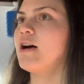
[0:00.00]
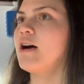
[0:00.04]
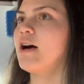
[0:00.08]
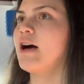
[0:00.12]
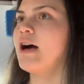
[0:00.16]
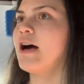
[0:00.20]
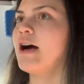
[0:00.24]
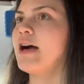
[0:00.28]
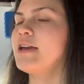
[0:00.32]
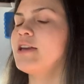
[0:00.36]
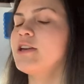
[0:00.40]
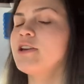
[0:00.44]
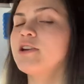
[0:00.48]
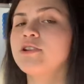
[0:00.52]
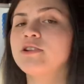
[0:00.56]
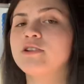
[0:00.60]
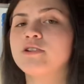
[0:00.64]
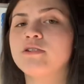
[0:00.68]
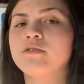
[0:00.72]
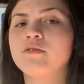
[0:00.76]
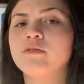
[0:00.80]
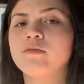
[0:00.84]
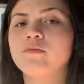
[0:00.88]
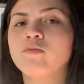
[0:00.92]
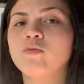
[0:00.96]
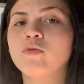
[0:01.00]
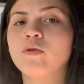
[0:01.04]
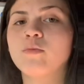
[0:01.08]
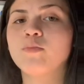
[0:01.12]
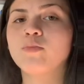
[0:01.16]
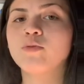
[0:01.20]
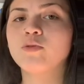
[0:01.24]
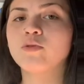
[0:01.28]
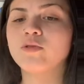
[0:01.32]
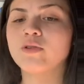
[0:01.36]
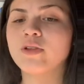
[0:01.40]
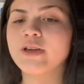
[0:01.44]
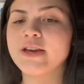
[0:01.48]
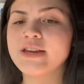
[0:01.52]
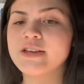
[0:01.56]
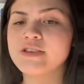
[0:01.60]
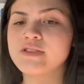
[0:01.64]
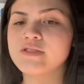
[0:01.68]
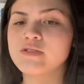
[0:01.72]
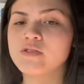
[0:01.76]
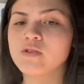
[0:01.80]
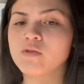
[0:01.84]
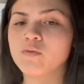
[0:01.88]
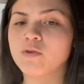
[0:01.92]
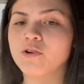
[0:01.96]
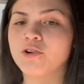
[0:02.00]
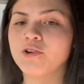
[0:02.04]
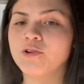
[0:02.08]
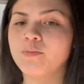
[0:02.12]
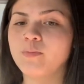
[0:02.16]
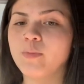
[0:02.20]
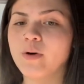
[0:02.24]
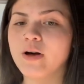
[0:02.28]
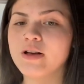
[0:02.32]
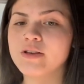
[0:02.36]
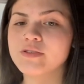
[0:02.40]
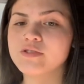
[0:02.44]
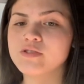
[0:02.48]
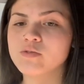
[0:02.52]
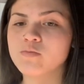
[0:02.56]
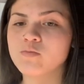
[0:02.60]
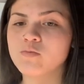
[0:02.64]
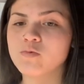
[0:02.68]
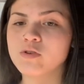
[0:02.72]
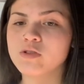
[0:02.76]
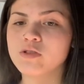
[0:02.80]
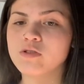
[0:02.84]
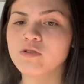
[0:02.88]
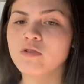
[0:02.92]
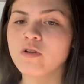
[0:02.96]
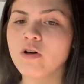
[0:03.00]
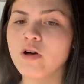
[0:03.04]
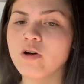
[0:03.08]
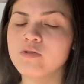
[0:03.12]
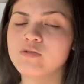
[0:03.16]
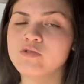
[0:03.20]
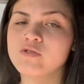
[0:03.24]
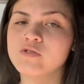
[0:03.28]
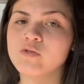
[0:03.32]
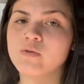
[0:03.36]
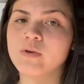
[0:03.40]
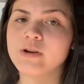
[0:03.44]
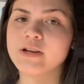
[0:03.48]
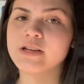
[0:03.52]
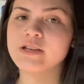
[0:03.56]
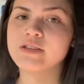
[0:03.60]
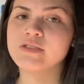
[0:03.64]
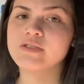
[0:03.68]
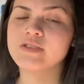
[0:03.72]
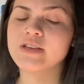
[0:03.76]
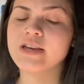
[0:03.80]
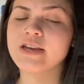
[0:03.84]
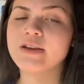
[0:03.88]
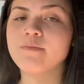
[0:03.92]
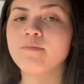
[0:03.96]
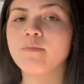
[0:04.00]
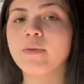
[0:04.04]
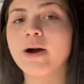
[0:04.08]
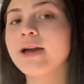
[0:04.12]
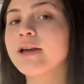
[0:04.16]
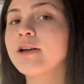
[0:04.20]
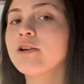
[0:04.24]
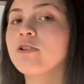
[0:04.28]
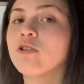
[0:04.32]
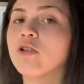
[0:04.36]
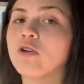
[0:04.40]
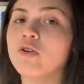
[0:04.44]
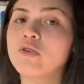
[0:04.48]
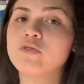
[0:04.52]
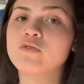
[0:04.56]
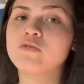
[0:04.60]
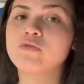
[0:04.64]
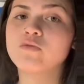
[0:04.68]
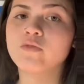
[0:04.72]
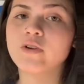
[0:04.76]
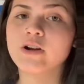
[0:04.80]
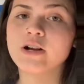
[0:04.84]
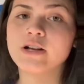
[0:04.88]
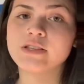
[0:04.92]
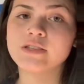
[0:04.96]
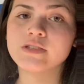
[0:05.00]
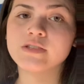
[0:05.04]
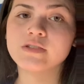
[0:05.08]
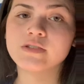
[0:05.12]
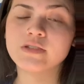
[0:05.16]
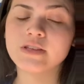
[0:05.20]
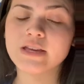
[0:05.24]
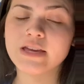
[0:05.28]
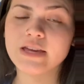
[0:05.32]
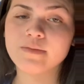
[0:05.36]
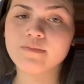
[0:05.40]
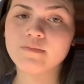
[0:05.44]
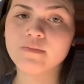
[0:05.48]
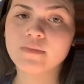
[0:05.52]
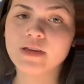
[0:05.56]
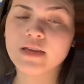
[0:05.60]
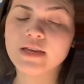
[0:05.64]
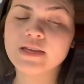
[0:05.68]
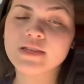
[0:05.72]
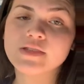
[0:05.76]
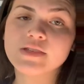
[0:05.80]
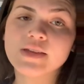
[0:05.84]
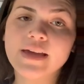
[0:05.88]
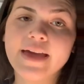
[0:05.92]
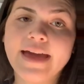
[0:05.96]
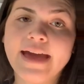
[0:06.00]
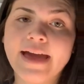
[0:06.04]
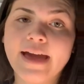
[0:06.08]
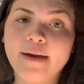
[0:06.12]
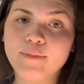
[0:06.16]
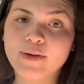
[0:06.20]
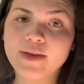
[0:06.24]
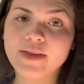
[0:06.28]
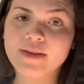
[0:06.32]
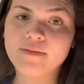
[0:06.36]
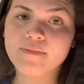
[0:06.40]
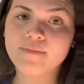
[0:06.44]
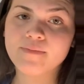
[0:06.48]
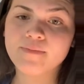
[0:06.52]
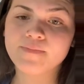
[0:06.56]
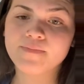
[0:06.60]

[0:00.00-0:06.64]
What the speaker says: I could replace the word bosom with close, so I could say my close friend's name is Abby.